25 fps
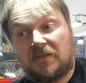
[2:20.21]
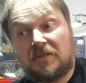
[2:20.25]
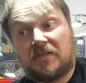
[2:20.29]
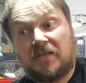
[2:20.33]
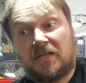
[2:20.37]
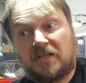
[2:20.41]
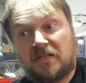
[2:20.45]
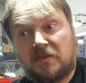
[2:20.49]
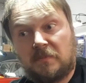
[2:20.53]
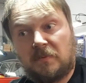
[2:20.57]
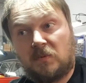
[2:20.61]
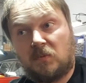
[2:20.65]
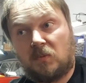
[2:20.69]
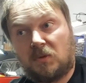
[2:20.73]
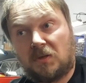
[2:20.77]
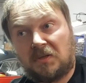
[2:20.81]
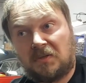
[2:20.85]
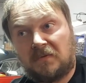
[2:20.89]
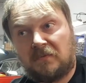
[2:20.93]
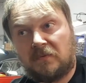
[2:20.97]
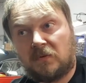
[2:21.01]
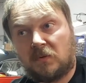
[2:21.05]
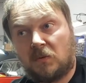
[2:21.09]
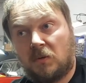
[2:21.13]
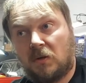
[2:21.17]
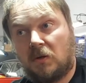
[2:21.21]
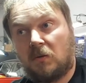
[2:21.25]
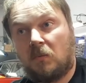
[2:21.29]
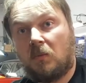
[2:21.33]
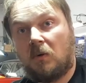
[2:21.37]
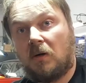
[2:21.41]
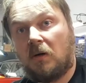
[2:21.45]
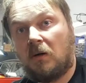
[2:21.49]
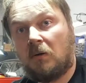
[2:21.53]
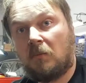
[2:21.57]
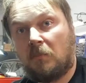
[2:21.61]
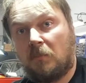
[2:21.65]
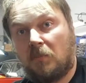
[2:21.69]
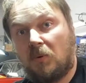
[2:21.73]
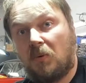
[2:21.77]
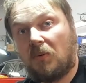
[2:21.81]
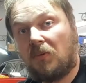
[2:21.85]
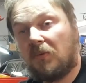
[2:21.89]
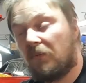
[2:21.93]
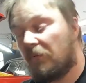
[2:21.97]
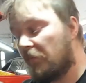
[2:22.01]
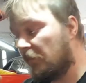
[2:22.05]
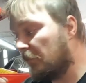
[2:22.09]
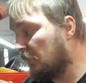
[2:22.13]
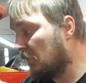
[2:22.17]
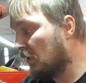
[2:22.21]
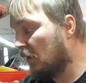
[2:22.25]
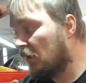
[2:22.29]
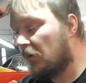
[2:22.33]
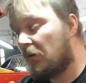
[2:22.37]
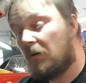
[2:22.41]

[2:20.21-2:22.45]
It's actually been working for quite a while, both of them.